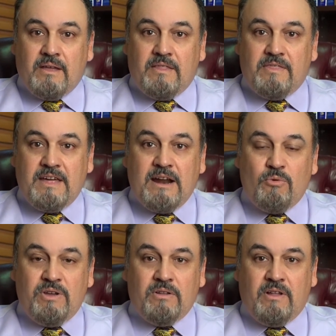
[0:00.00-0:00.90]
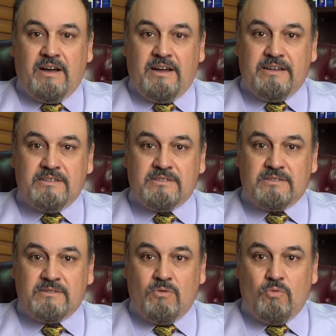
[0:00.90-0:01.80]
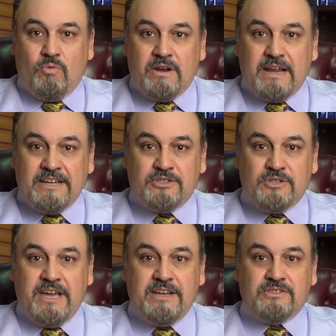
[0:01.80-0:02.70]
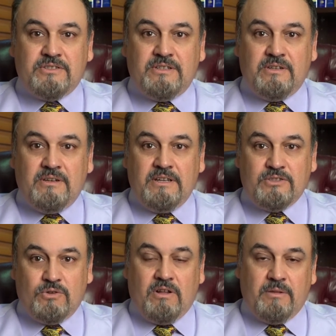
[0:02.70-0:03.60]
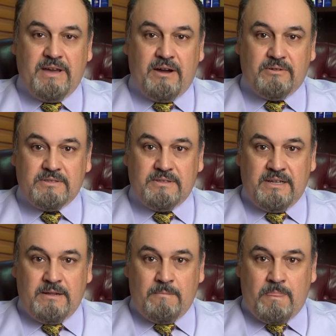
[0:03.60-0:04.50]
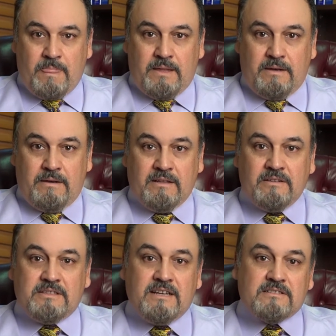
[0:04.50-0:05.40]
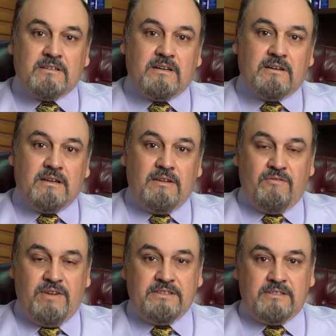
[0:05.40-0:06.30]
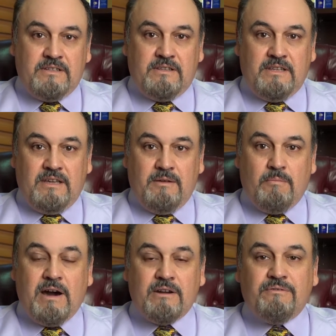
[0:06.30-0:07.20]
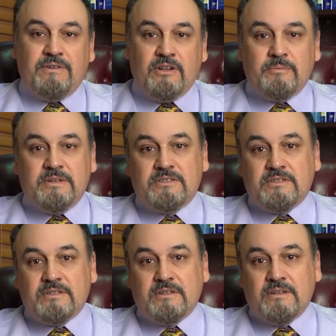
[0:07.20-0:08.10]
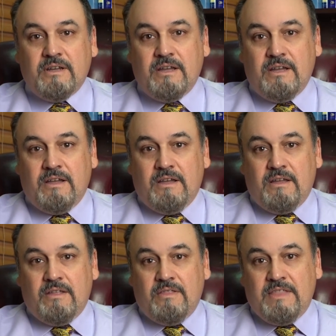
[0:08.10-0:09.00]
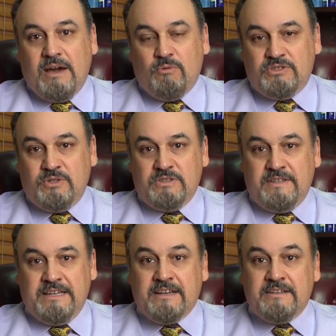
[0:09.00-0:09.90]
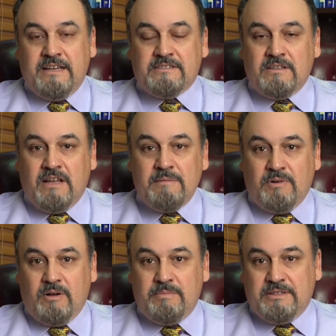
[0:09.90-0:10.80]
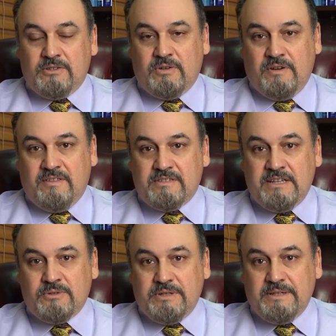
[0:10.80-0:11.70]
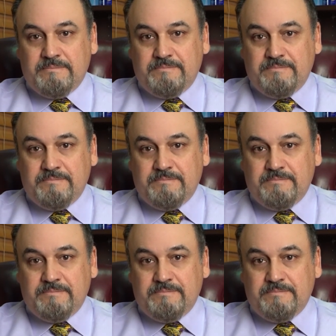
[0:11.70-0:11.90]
that I realized what education is all about. Nikola Tesla invented the monofilament that was used in the incandescent light bulb at the turn of the century.